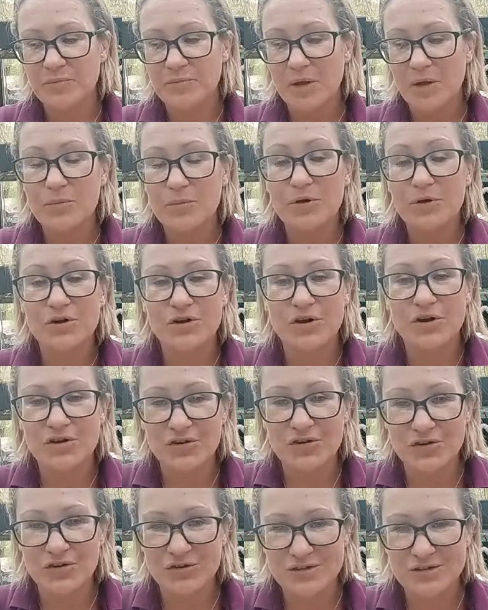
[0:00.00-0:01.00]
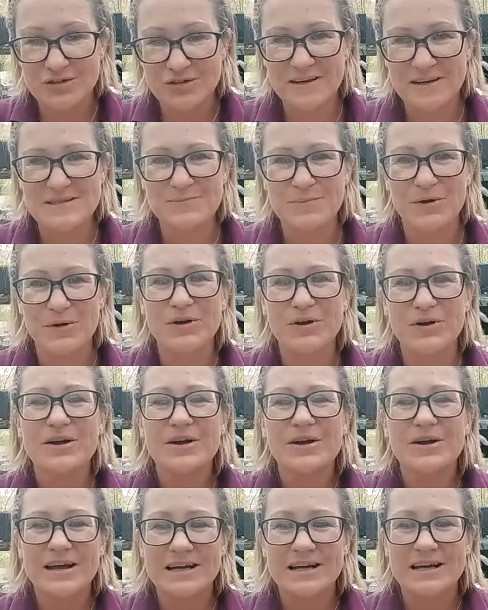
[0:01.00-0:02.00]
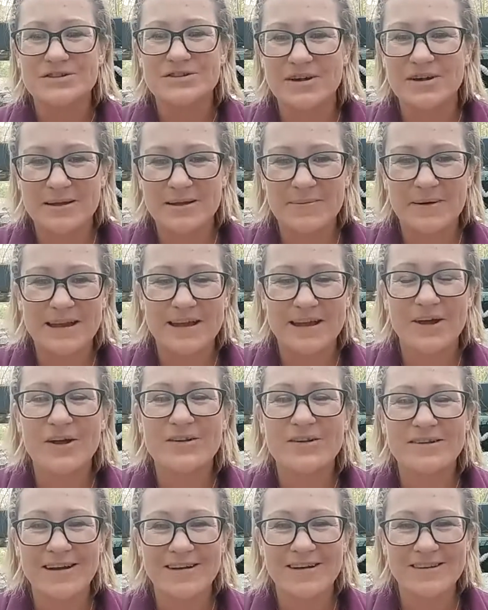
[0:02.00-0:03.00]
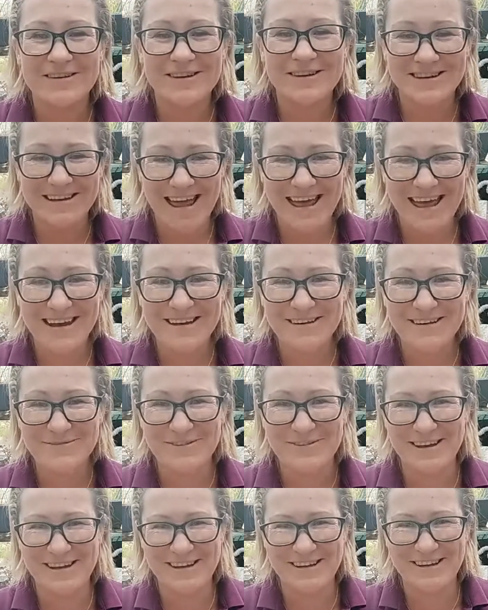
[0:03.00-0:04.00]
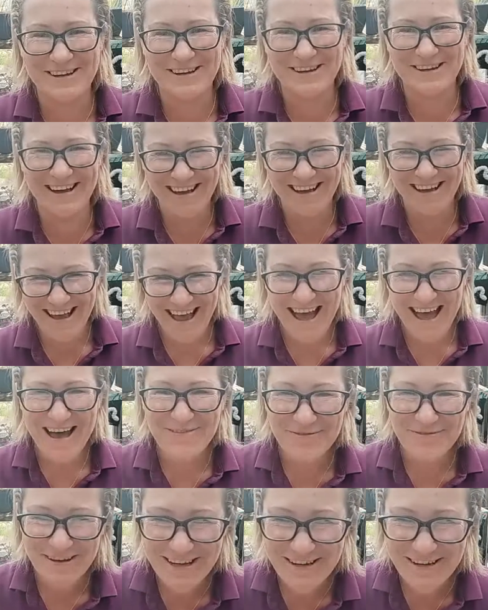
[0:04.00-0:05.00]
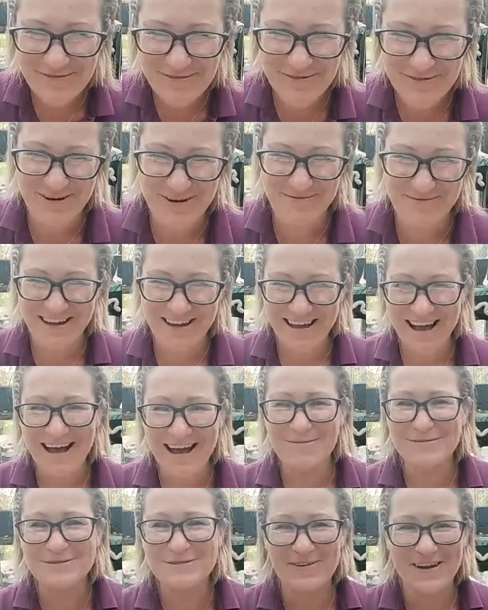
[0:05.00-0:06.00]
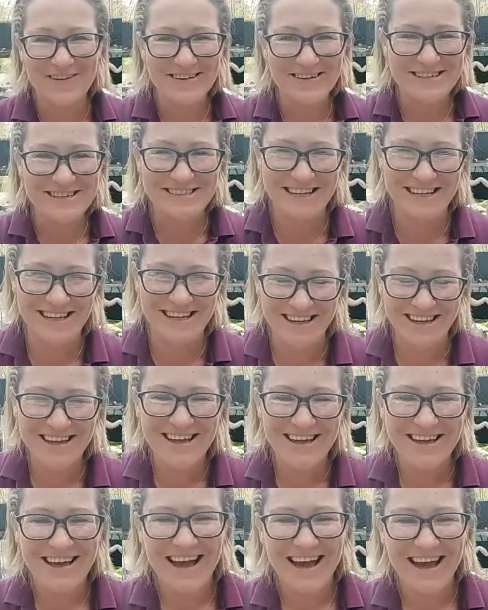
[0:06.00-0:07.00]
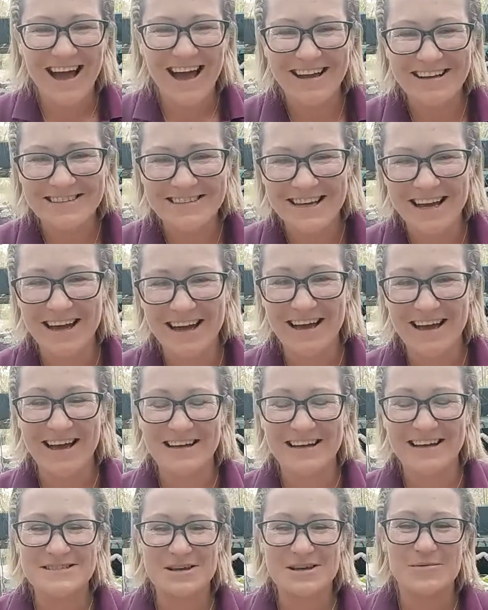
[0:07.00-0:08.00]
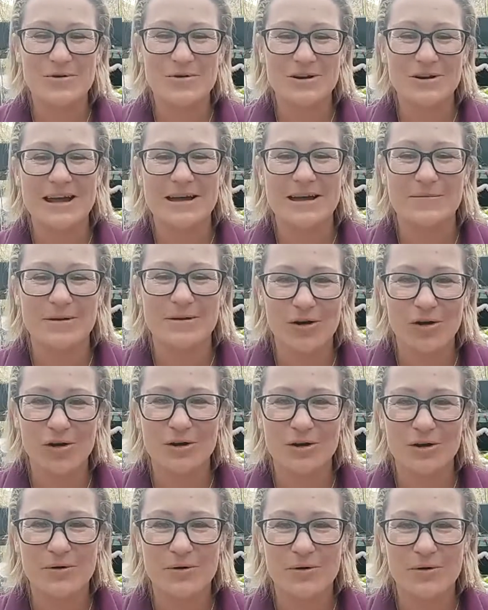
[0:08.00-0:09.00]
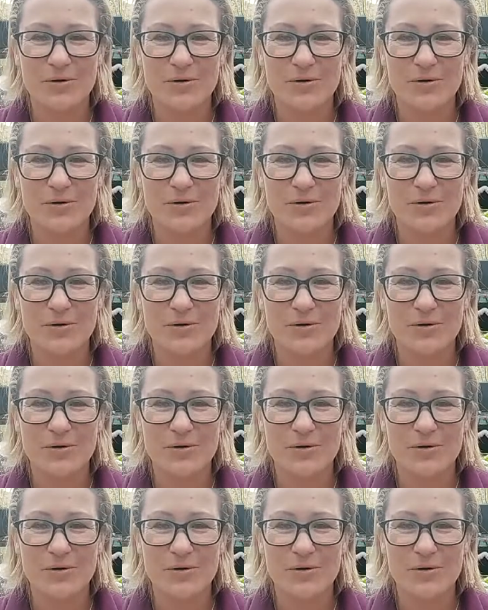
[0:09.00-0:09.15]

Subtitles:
put it out onto Facebook. Is there anybody out there that could edit a video for me? I was very cheeky, and someone came along and private